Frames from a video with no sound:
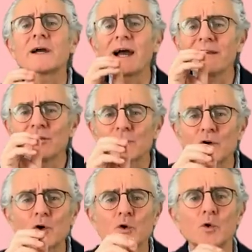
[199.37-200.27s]
kind of
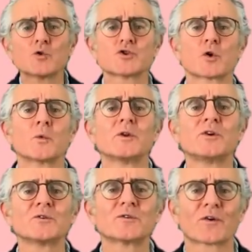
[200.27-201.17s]
conclusion will
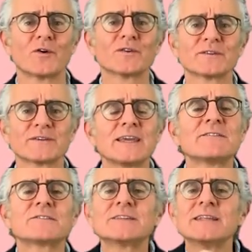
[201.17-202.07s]
you draw
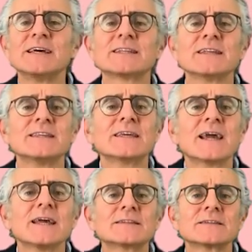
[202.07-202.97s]
if the data
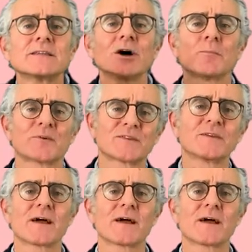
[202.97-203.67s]
indicated the opposite